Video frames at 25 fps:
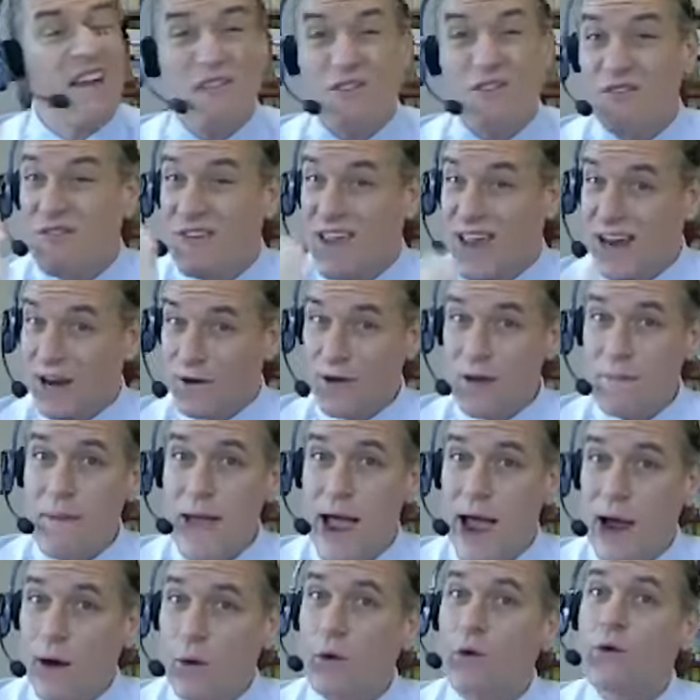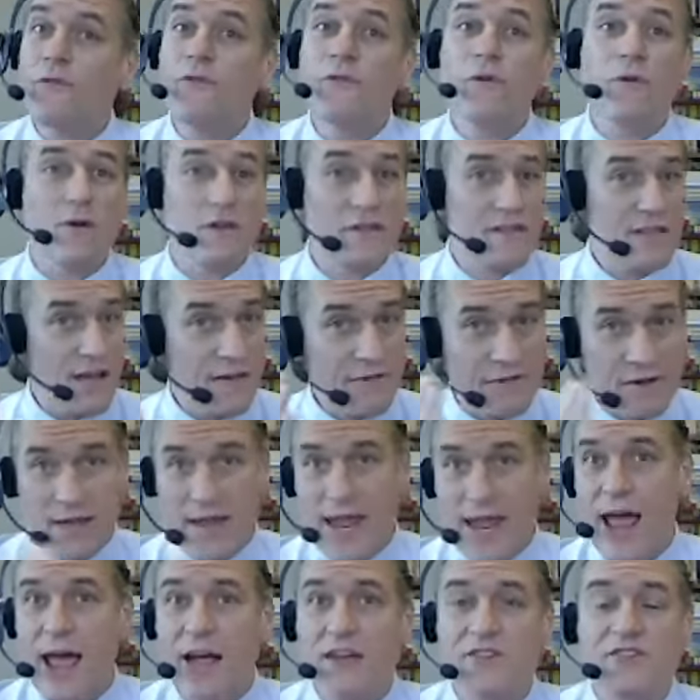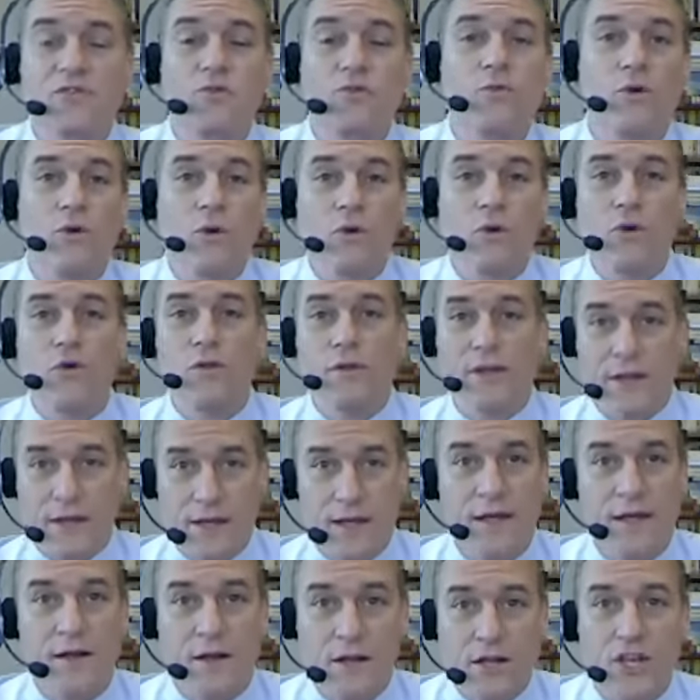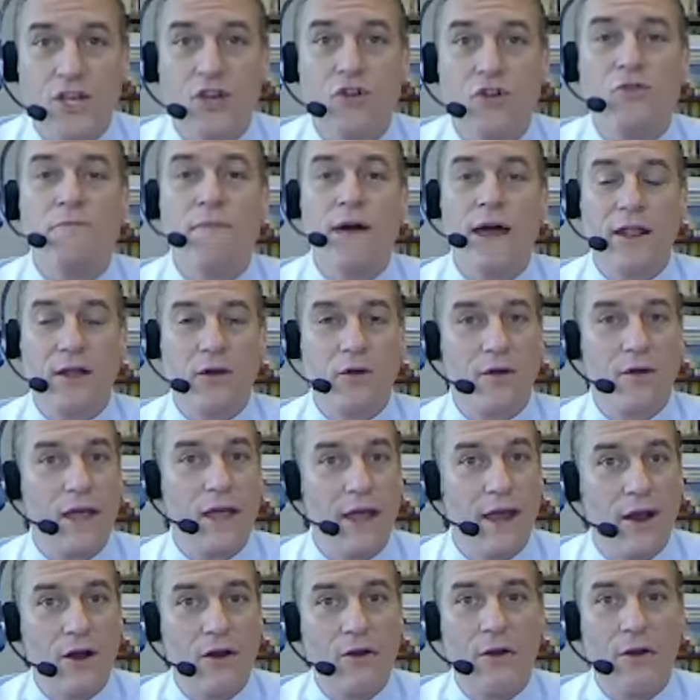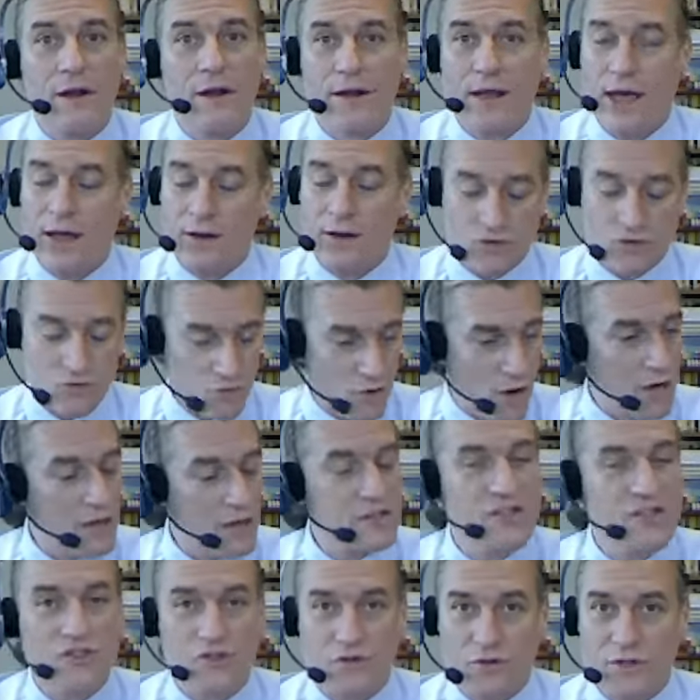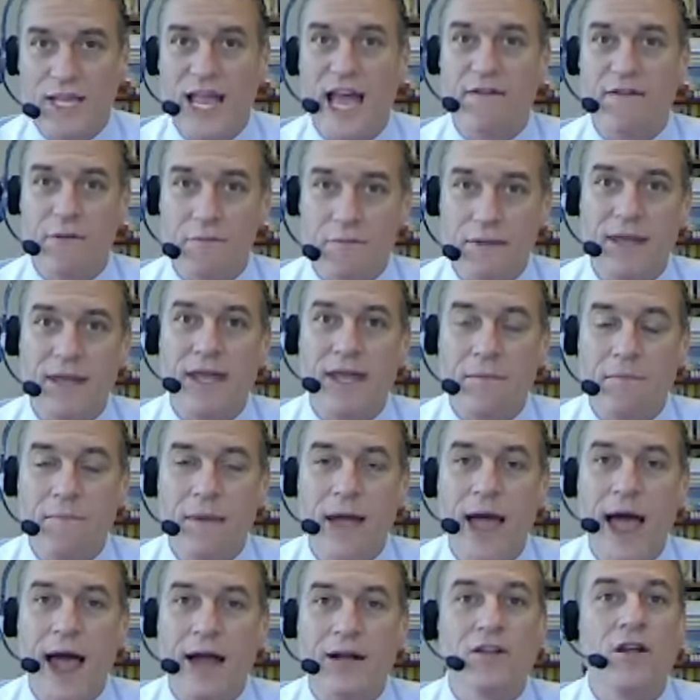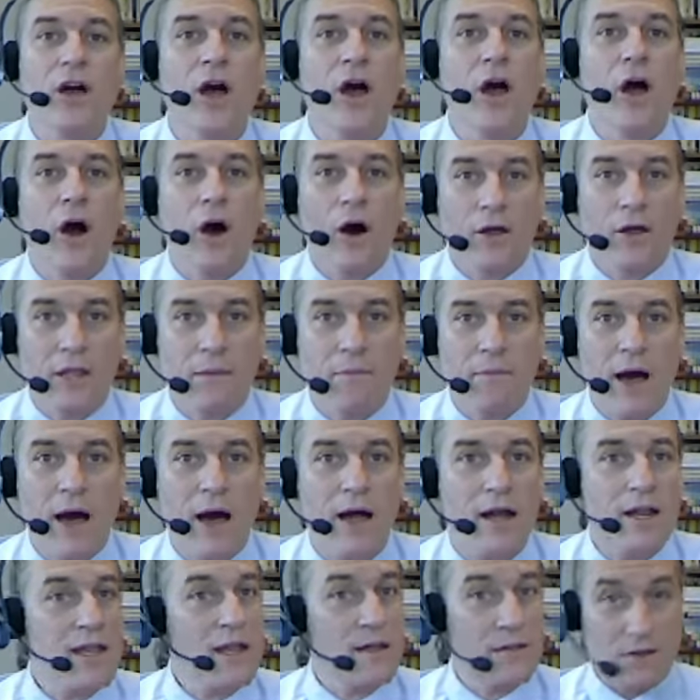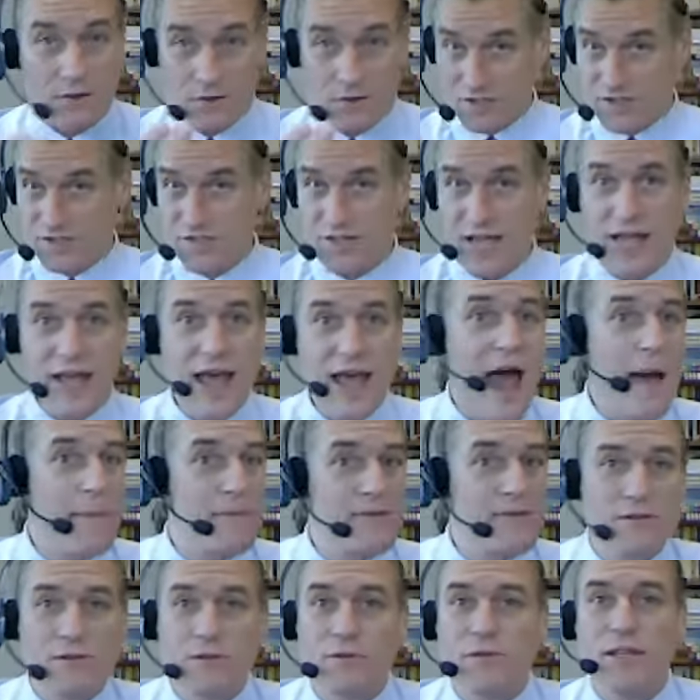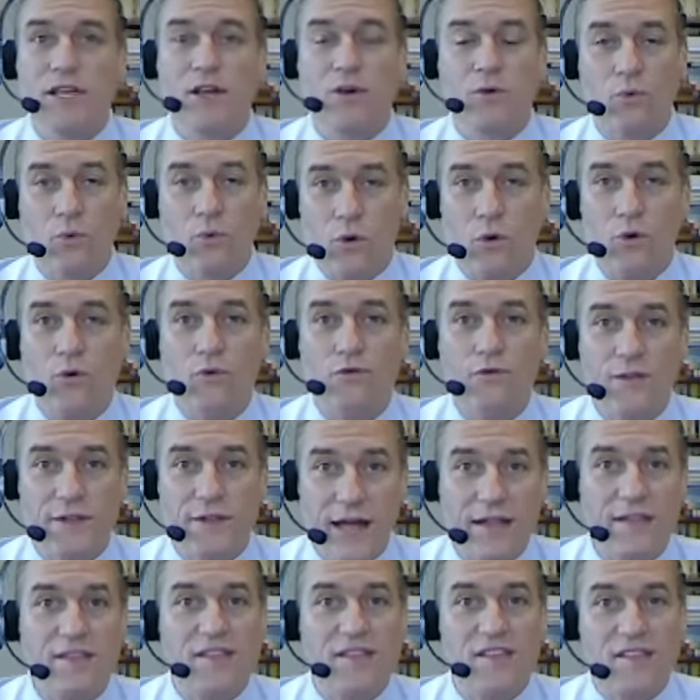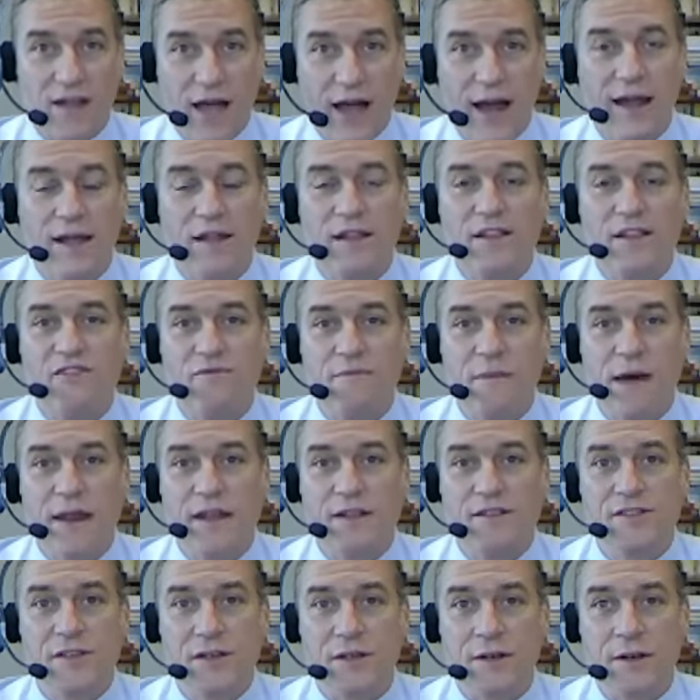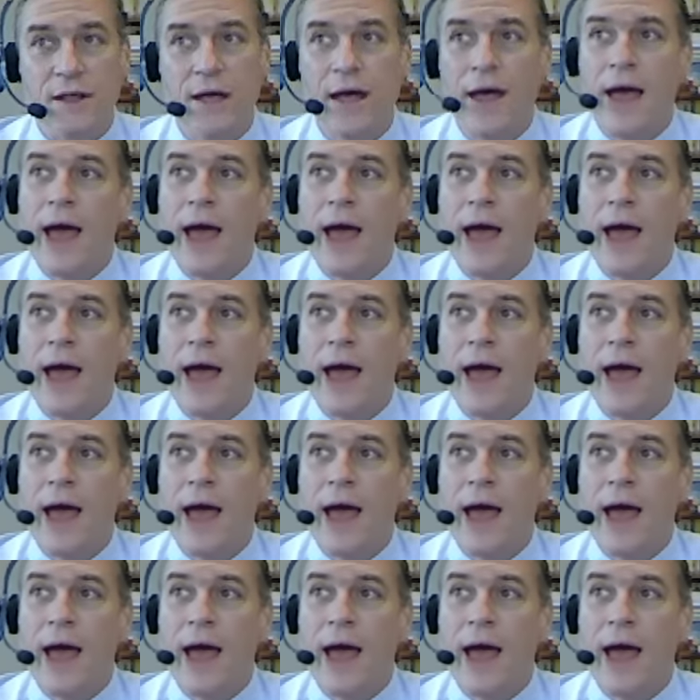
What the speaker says: very powerful. It definitely has a role in acute medical care, and drugs certainly have a big impact on the body, and there's absolutely a role for that style of medicine.